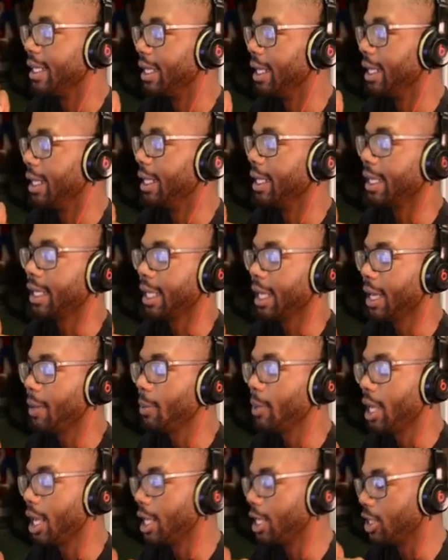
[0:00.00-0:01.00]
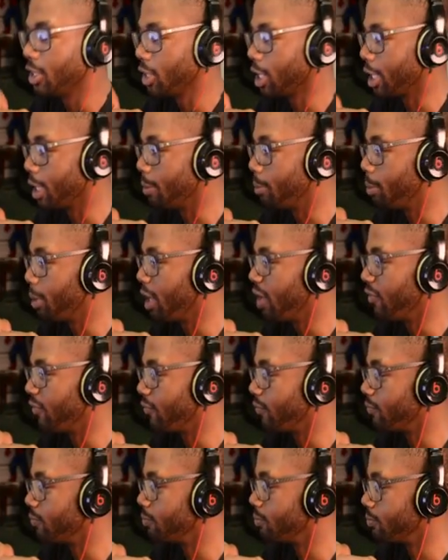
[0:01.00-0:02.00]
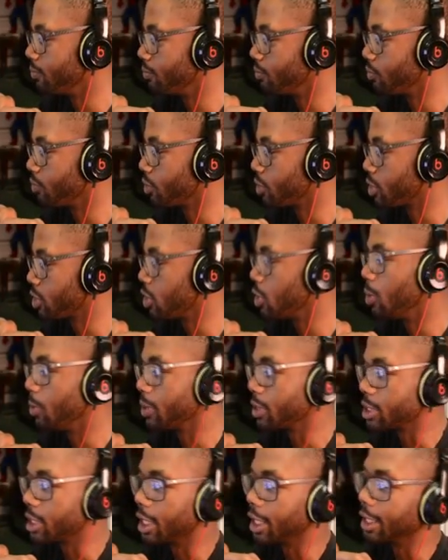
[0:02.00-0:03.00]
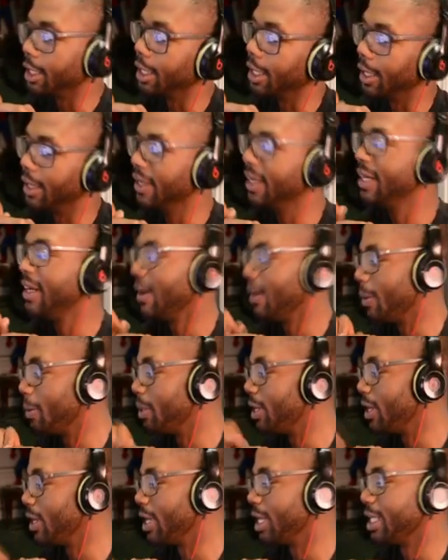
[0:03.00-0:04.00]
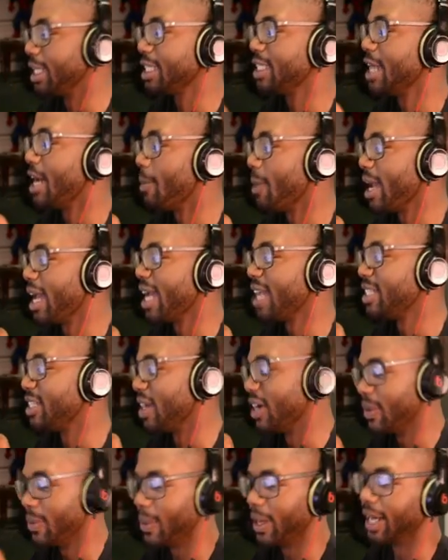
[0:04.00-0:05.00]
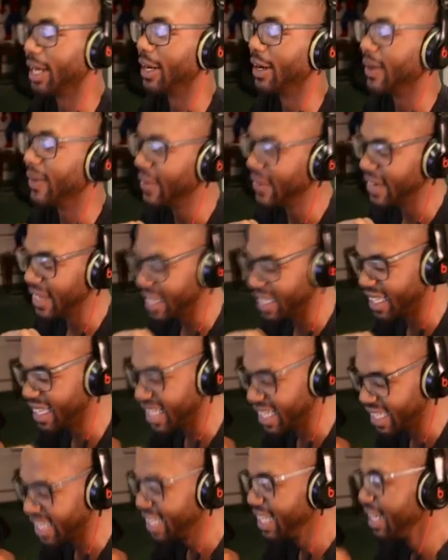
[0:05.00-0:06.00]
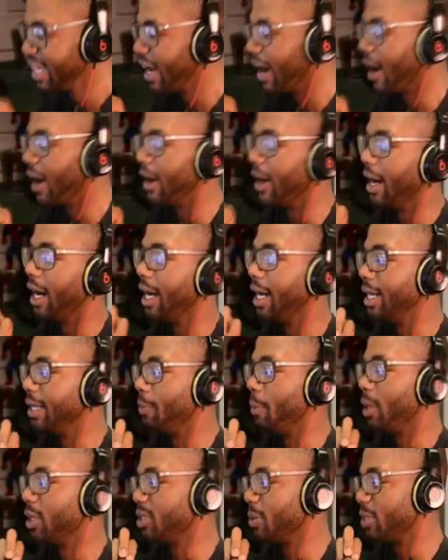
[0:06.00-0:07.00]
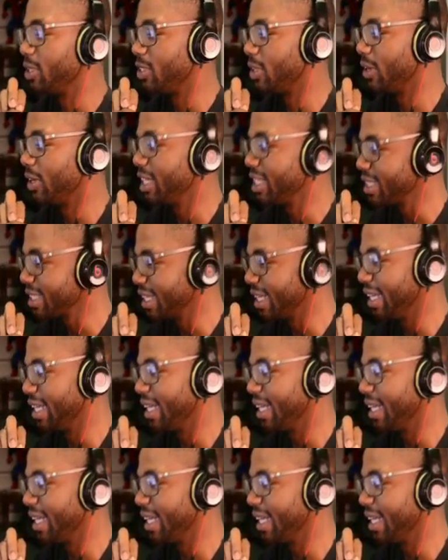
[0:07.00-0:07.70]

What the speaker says: it can't be anything above 2%. No, that's not my answer. But no. All right, multiple choice.